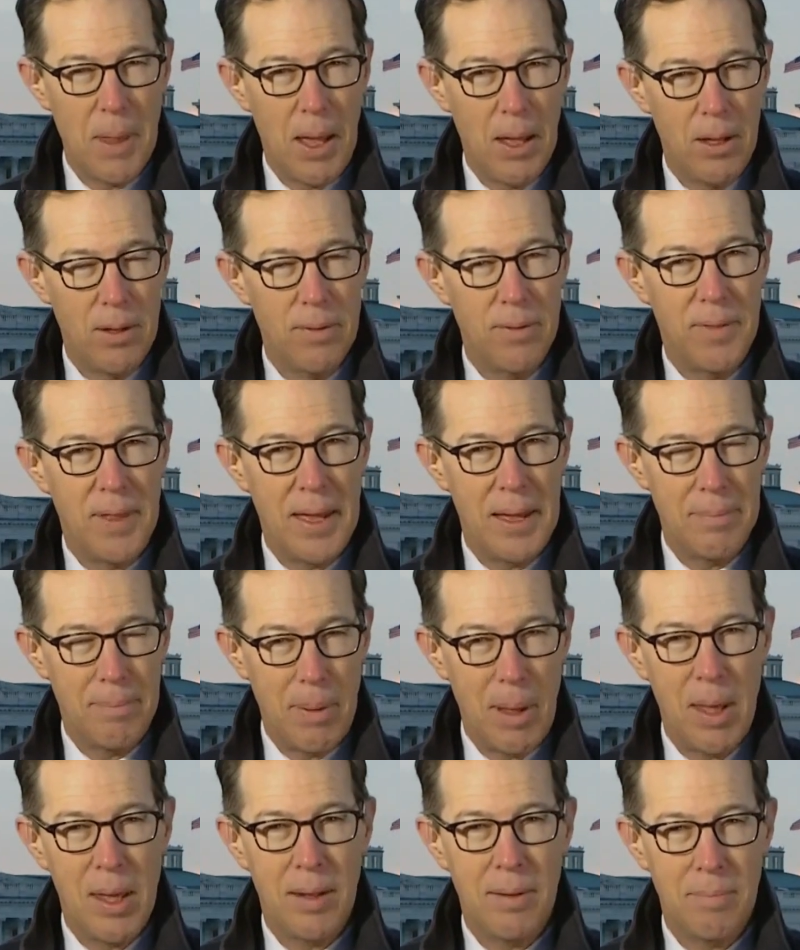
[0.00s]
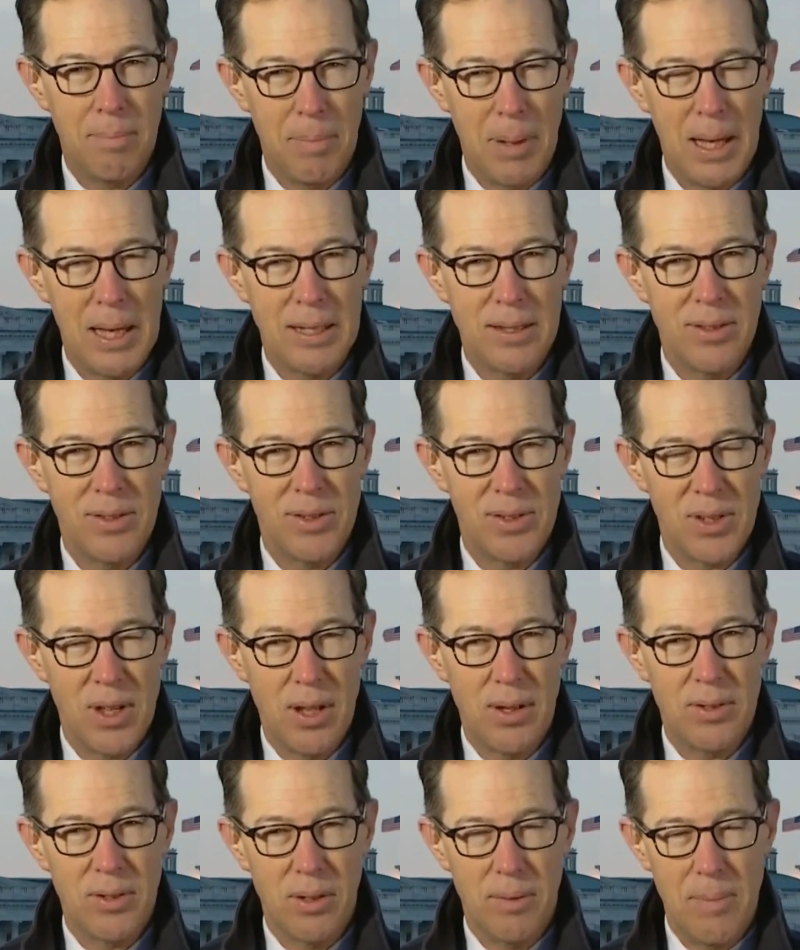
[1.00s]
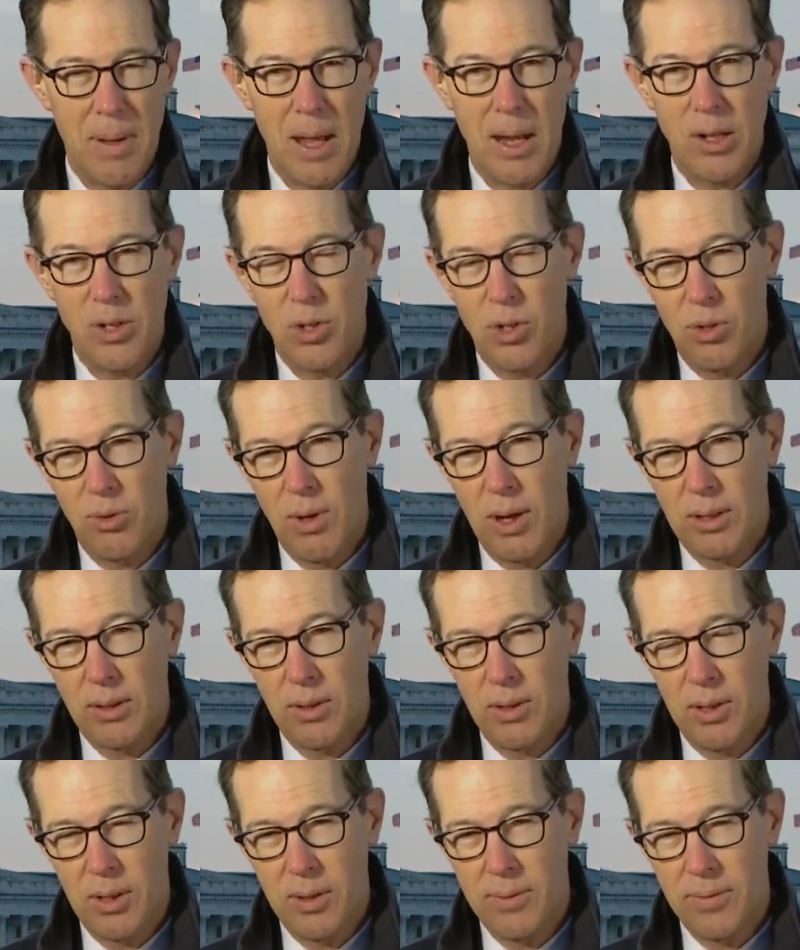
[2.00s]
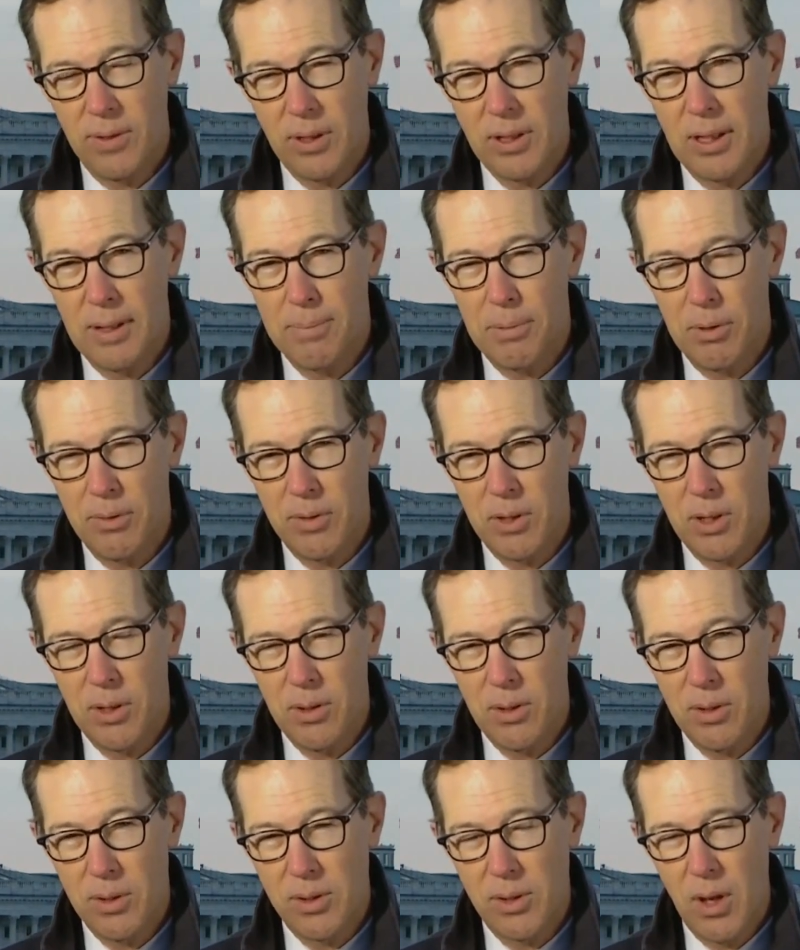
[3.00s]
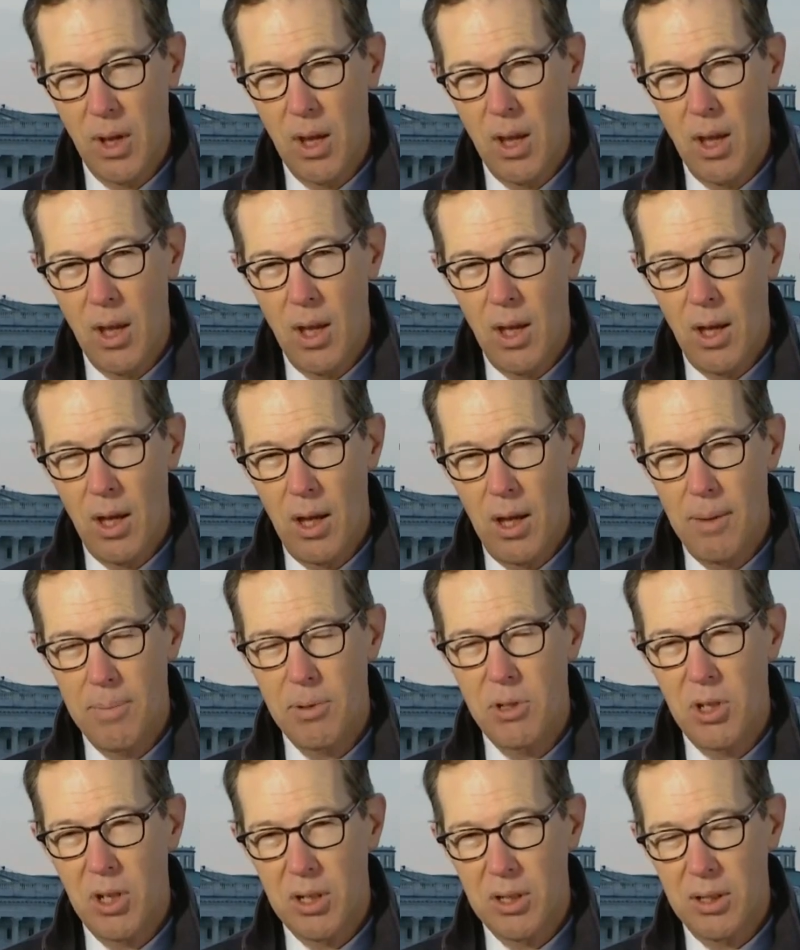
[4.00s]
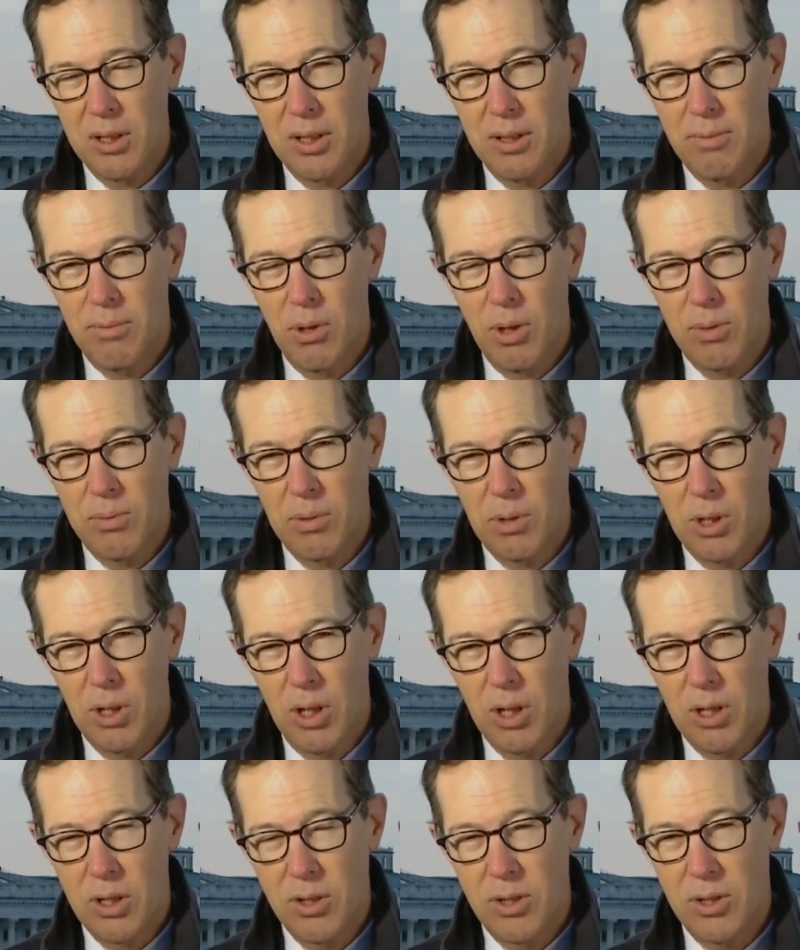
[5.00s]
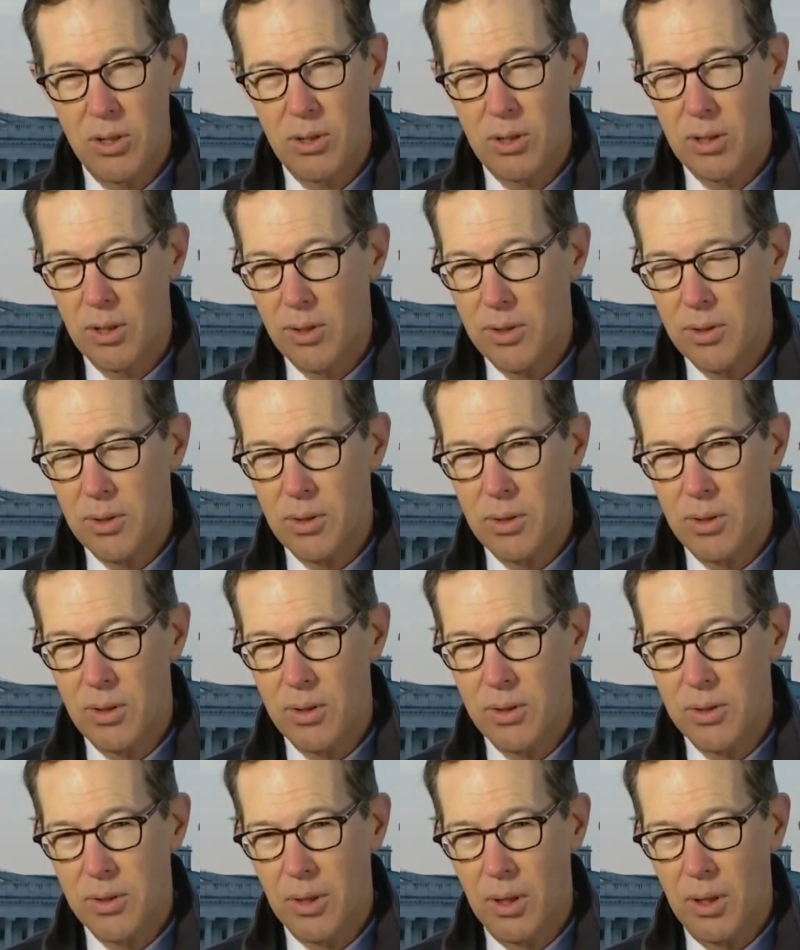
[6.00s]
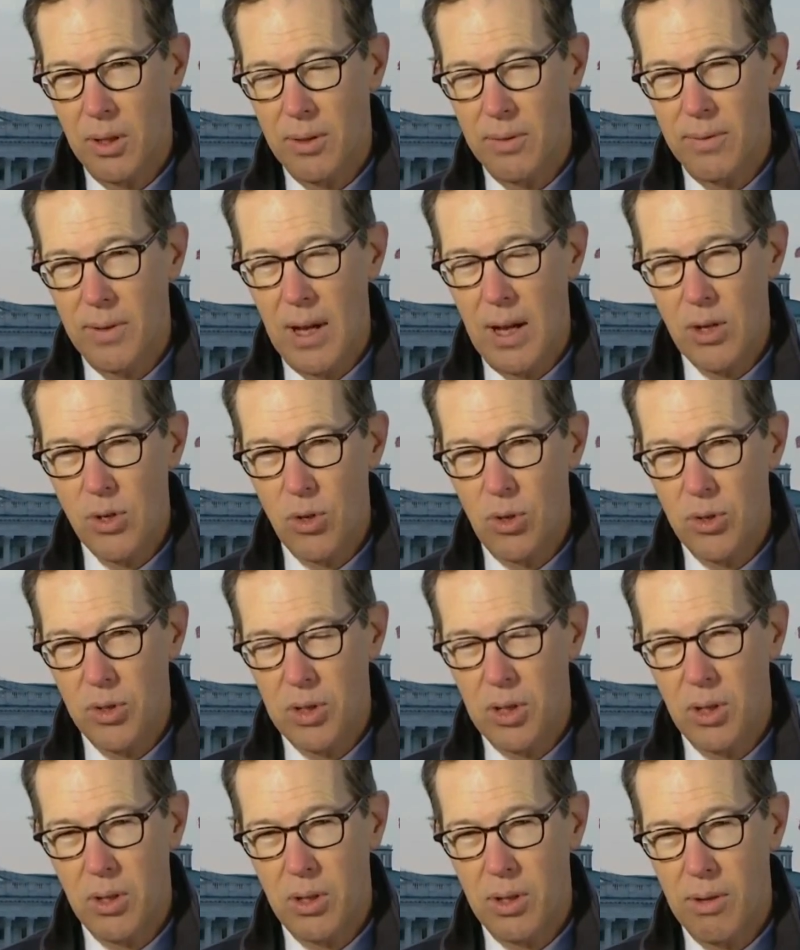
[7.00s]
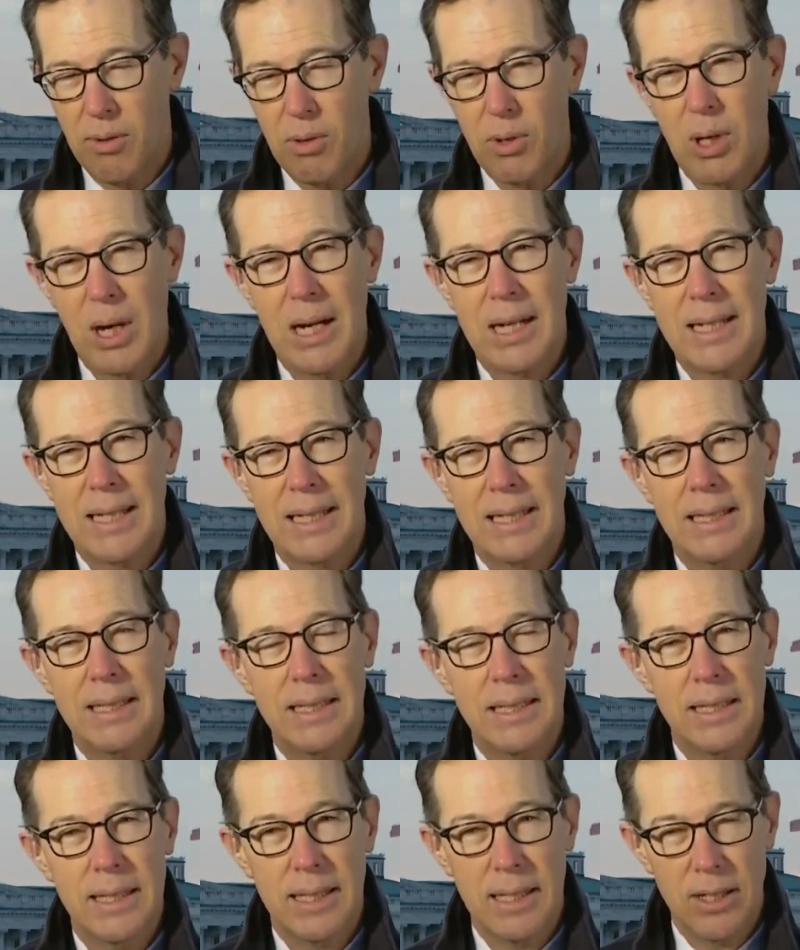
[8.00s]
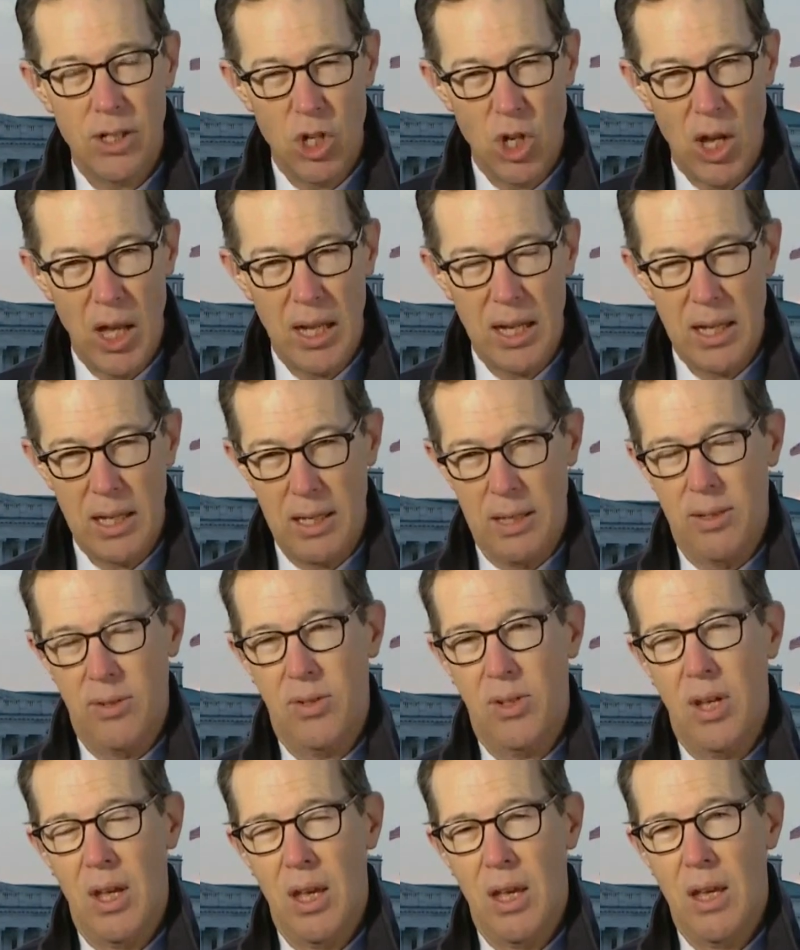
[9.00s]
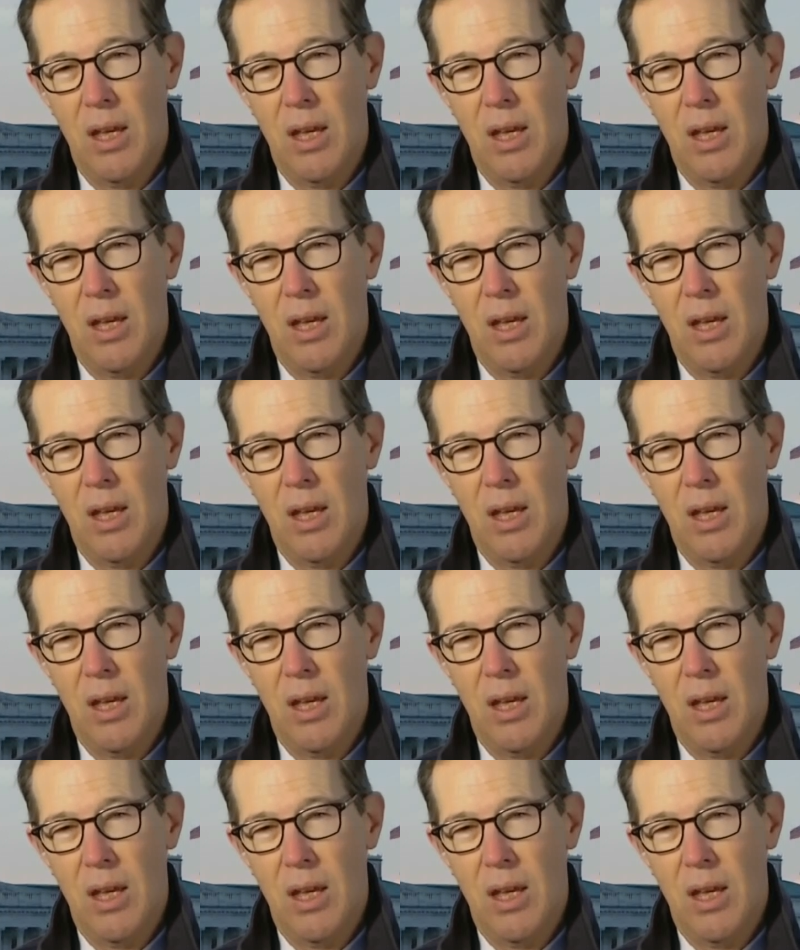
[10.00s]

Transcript: of that Penn Biden Center, managing director there for a couple of years, particularly with regard to concerns of national security regarding the Chinese.